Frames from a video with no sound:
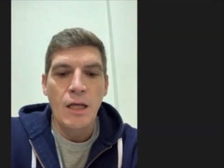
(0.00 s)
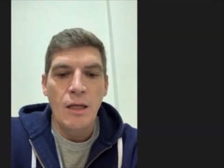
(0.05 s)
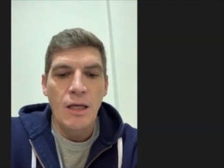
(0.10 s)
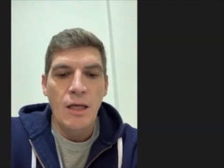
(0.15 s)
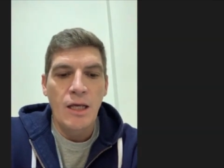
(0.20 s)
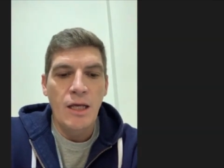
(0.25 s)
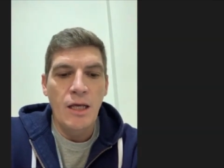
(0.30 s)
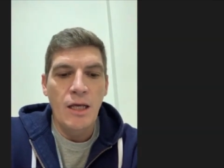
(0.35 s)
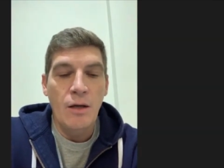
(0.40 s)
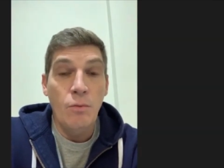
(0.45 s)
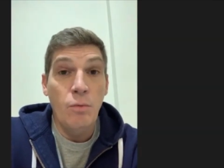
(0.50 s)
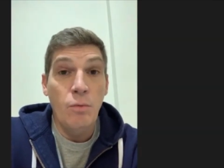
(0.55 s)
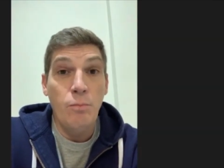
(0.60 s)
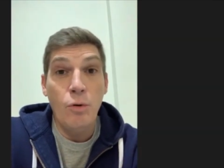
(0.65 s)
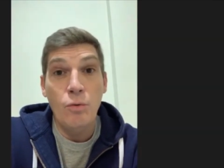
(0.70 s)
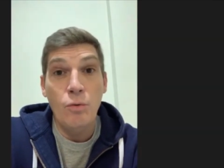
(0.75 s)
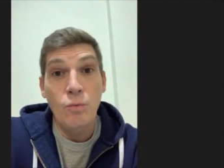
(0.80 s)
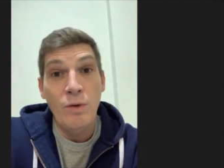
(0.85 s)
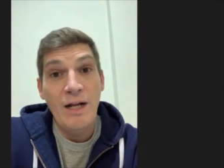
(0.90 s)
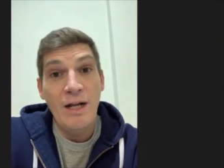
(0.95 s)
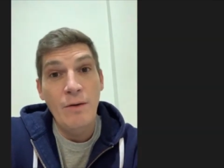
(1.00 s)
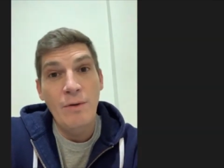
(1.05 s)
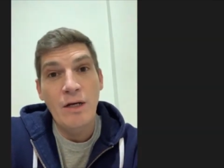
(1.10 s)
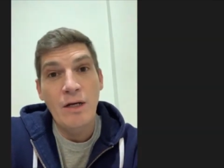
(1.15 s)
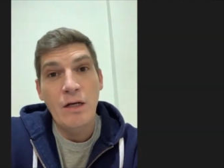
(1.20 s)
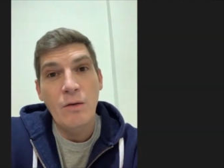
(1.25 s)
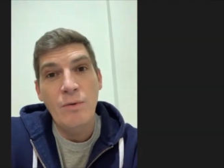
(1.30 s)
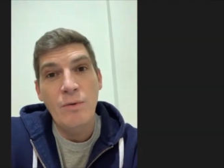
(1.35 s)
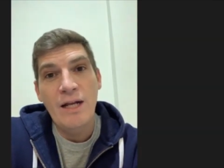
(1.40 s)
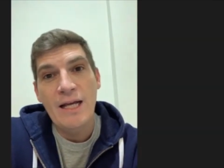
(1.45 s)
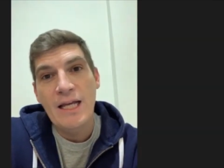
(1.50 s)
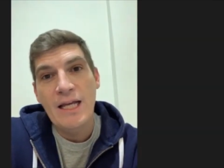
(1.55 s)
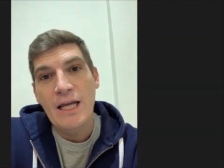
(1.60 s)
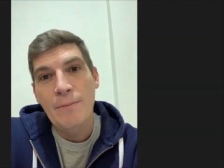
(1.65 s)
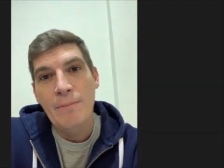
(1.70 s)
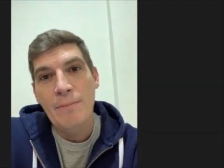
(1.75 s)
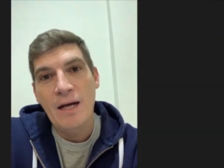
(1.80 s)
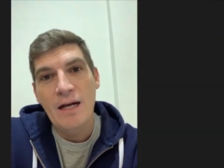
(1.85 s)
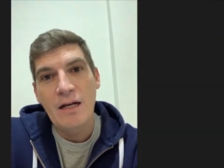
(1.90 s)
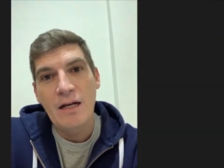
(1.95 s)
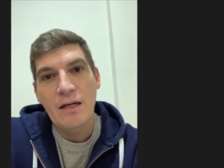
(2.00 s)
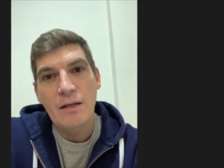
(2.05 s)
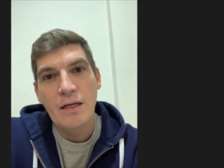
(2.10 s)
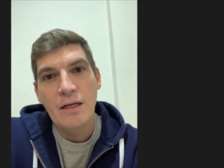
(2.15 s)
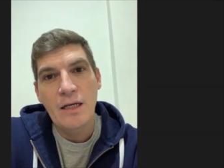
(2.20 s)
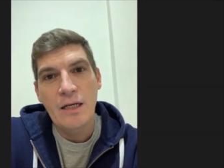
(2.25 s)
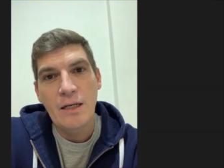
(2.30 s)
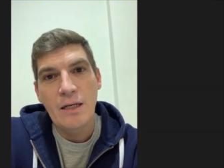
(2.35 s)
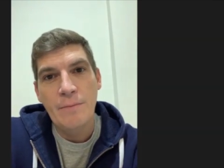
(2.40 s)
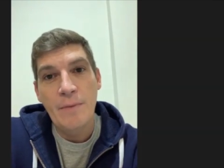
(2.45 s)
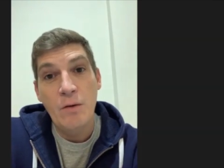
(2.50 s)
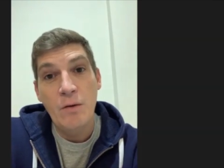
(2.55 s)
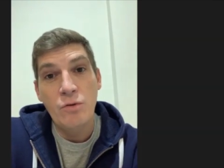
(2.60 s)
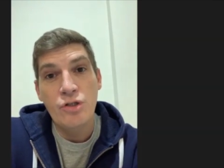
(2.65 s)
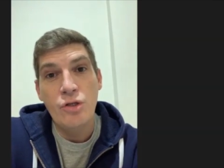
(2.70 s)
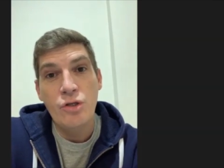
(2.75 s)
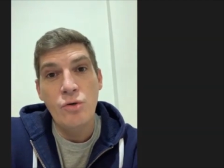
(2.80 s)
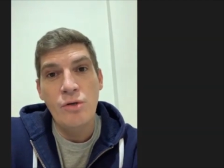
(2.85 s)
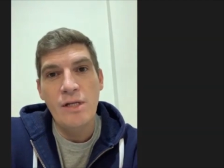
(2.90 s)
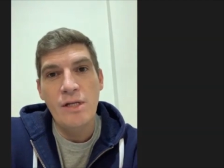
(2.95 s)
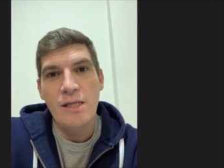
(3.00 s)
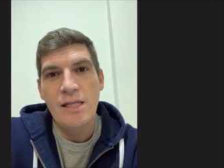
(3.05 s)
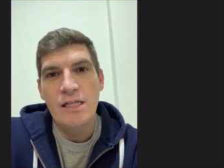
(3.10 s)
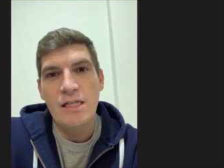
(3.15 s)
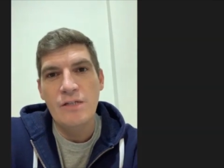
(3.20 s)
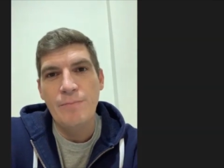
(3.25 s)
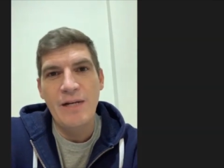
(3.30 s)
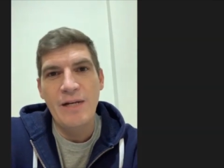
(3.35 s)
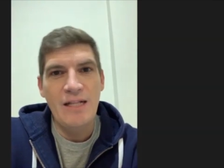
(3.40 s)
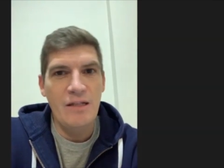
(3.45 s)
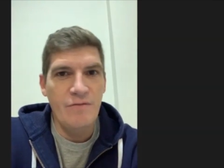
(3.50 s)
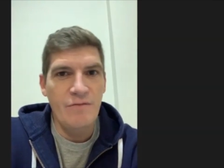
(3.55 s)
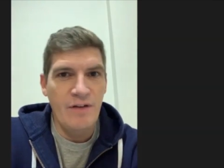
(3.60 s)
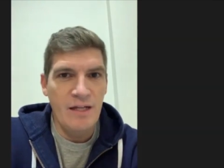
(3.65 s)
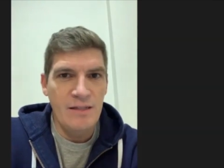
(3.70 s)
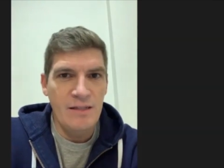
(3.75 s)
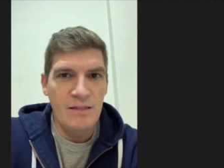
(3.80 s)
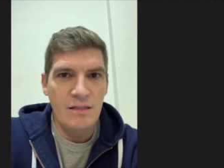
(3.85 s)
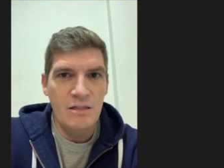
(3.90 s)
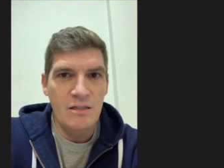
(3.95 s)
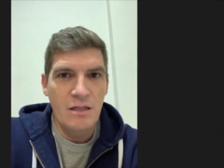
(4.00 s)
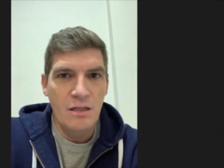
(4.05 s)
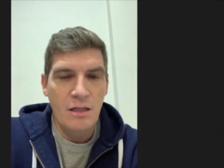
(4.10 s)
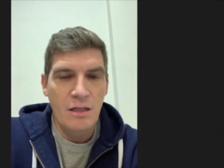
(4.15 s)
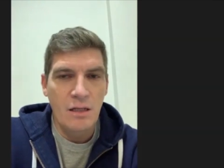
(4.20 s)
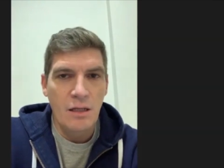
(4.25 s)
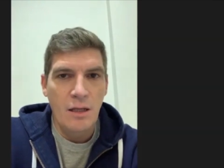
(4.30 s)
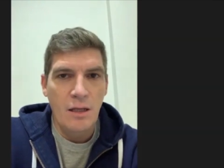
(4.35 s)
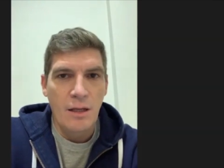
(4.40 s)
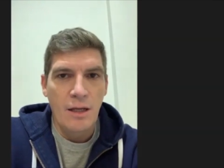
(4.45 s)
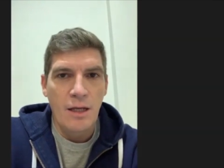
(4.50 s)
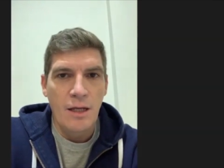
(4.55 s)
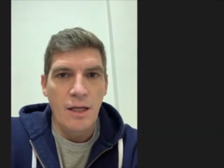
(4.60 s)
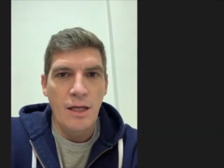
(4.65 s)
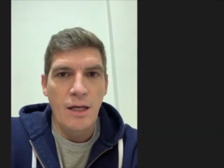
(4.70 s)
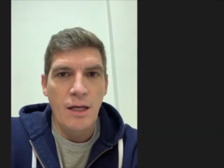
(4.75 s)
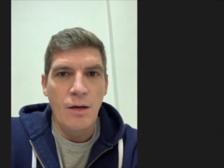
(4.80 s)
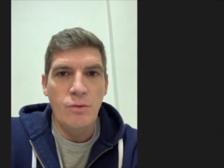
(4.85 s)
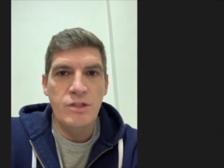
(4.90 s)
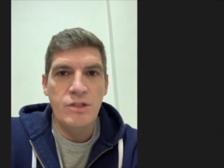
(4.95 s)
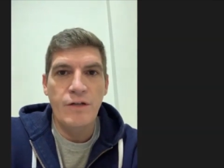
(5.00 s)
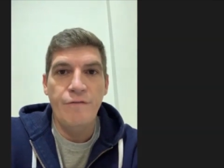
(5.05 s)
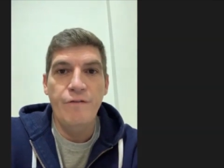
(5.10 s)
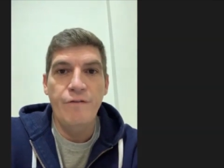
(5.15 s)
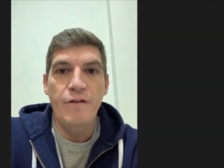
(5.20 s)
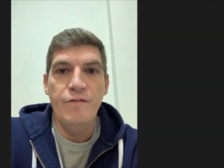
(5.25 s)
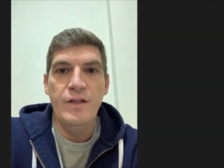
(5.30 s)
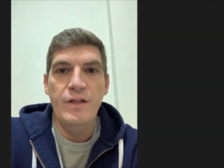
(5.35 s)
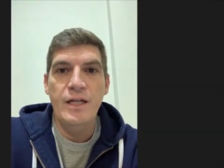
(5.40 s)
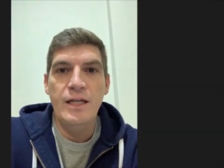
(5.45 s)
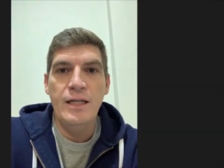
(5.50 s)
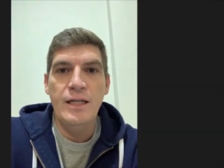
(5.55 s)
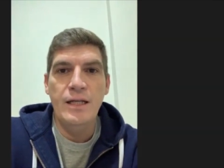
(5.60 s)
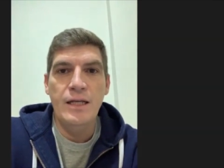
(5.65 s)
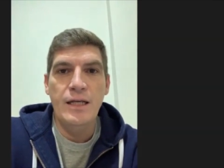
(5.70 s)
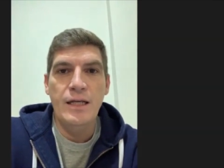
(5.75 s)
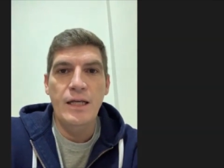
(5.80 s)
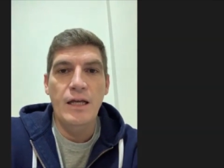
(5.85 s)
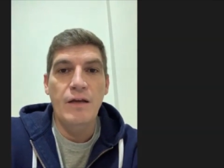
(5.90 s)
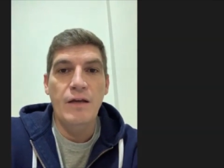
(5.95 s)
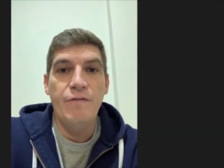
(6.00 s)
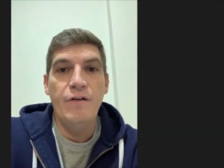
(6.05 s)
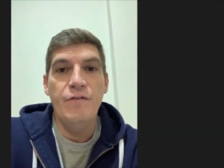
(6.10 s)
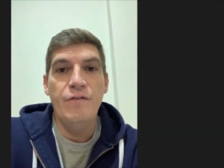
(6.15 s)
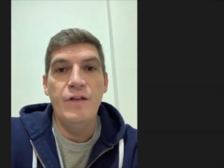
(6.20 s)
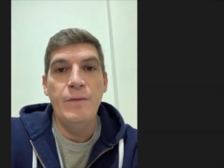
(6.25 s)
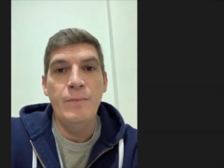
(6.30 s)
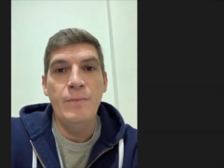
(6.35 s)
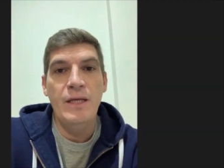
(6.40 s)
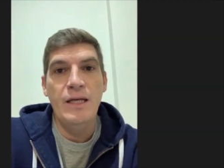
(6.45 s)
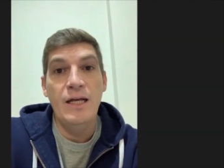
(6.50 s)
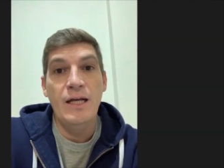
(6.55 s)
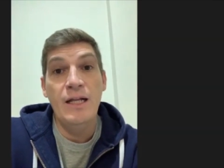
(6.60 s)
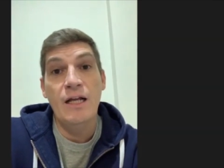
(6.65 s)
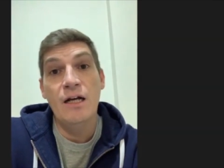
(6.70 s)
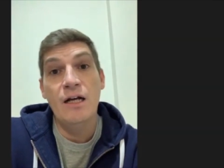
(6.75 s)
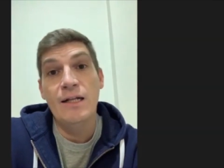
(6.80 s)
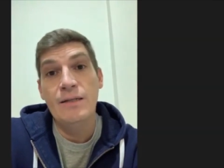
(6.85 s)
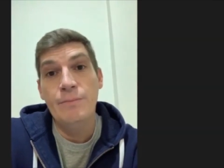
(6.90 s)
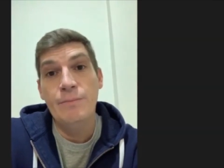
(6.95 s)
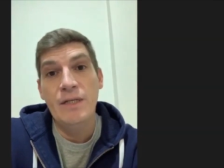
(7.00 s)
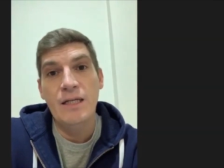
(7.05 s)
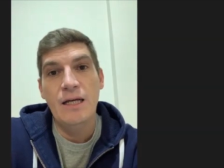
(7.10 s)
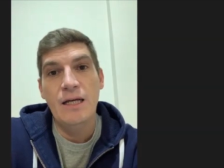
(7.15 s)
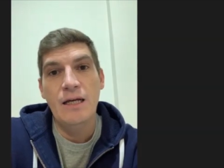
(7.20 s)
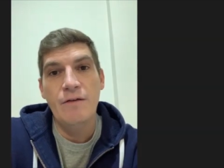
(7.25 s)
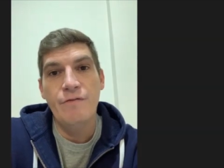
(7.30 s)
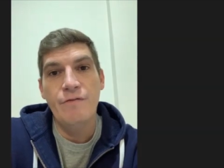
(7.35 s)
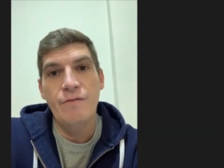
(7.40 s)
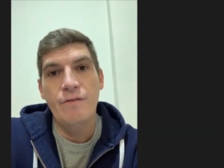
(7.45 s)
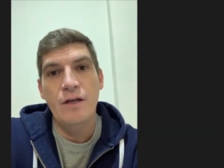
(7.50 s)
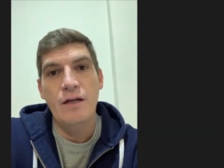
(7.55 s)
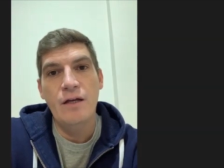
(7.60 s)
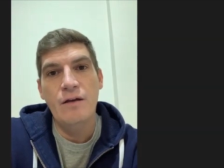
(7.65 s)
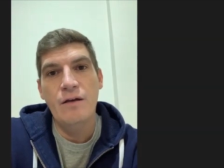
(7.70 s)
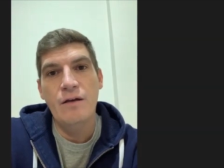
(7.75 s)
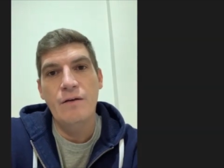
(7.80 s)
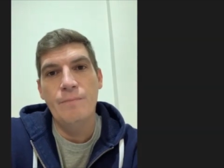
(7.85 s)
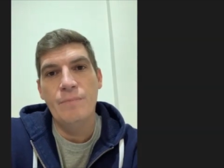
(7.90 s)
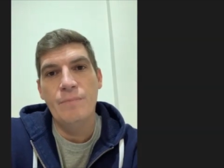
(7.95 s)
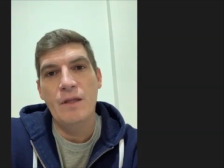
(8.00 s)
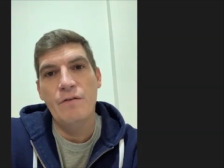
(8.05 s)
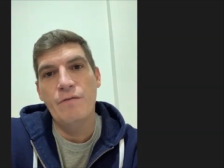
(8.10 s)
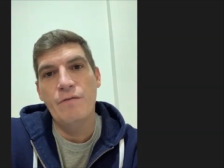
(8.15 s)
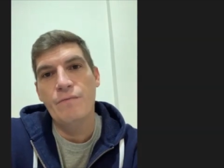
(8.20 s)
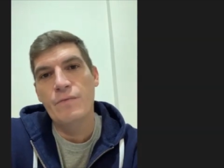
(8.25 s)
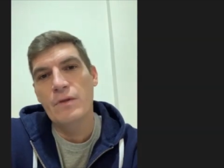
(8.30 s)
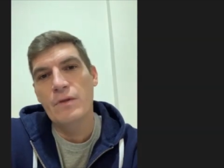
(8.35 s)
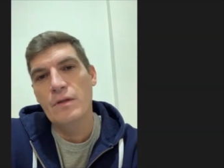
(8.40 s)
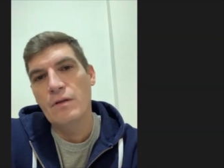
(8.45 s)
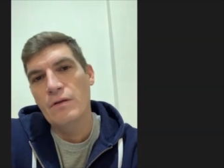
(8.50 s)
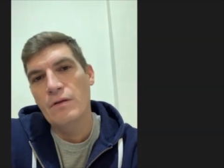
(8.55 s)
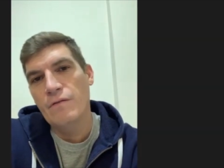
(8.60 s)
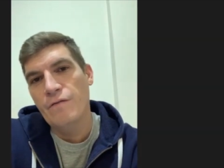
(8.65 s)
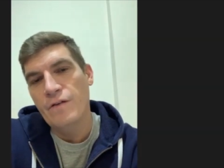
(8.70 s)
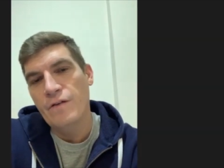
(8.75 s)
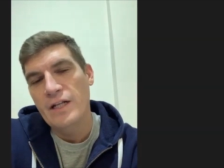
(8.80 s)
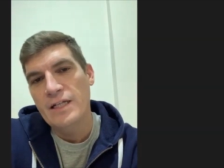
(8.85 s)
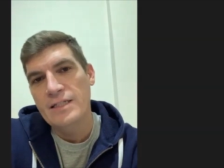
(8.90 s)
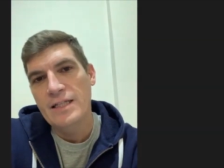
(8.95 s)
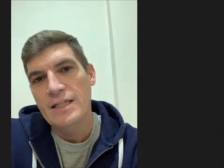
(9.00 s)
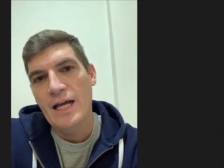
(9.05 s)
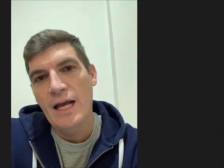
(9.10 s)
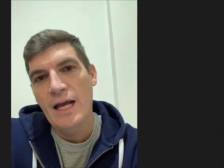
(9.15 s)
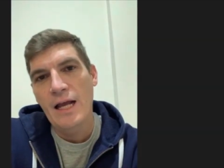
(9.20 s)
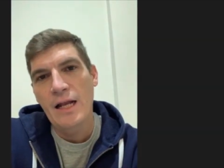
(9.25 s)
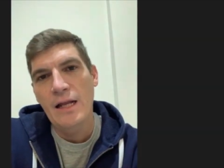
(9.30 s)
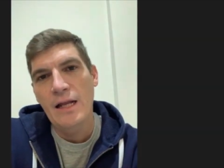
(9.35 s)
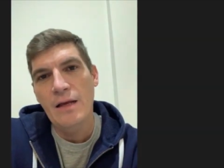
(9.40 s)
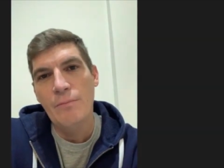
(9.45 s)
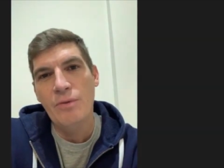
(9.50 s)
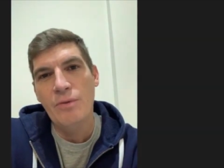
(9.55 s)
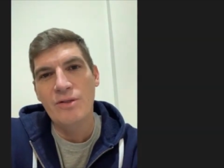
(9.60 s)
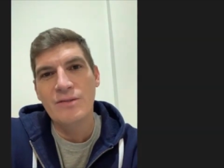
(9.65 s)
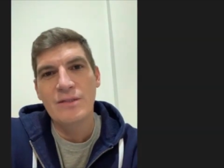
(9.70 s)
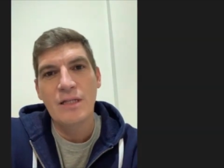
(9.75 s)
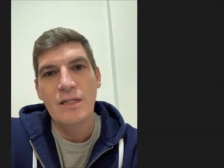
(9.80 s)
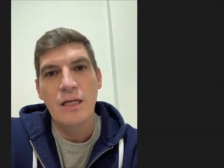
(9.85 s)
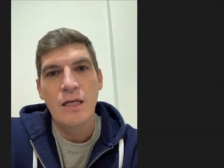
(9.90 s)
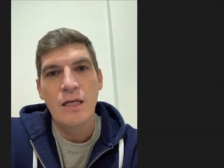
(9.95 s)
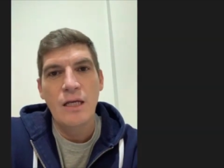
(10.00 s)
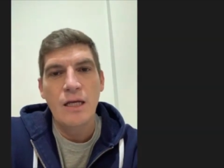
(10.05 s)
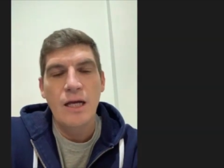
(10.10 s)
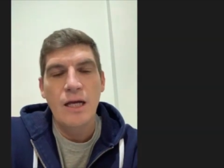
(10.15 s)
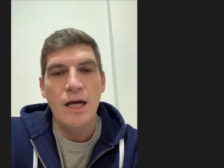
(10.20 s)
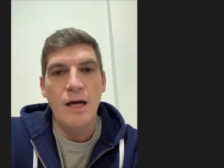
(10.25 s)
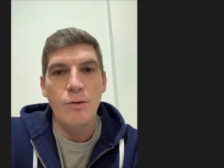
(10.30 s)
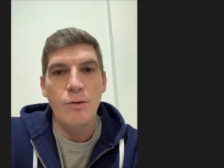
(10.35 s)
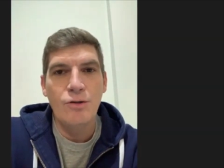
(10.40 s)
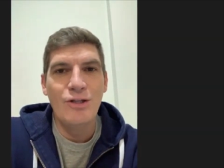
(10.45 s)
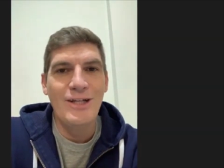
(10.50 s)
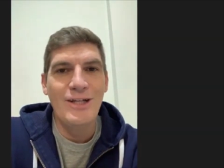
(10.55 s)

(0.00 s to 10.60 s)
Uh, when I when I came back, um, I was doing the sprint events. Uh, I was a 50, uh, 50 meter and 100 meter um, freestyle, but I was